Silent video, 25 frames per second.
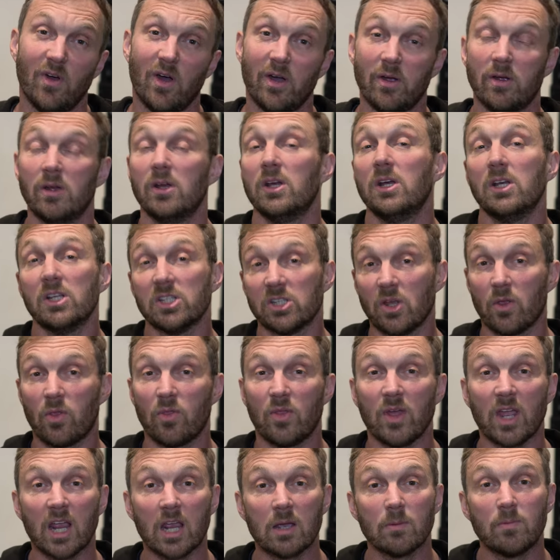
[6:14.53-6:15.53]
But so
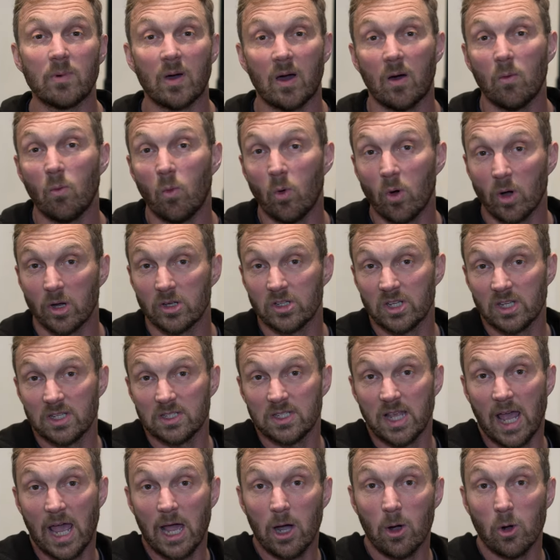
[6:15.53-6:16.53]
think about what
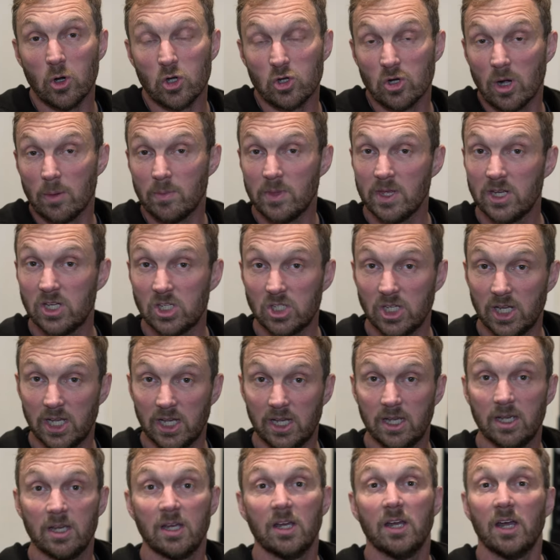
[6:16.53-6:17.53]
held you up this year